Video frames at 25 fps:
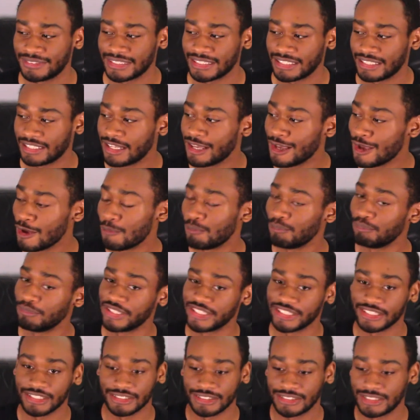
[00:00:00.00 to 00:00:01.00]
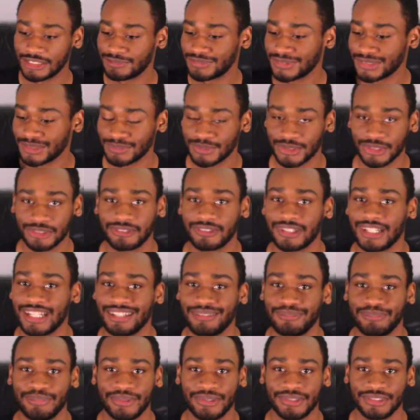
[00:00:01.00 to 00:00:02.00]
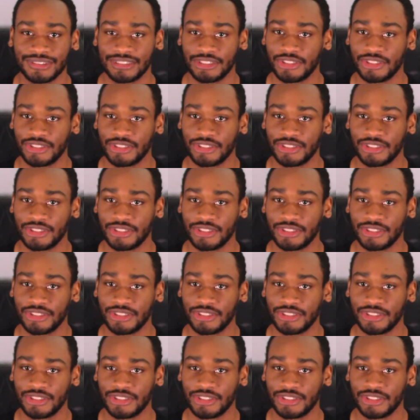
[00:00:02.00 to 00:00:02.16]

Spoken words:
and millions of subscribers.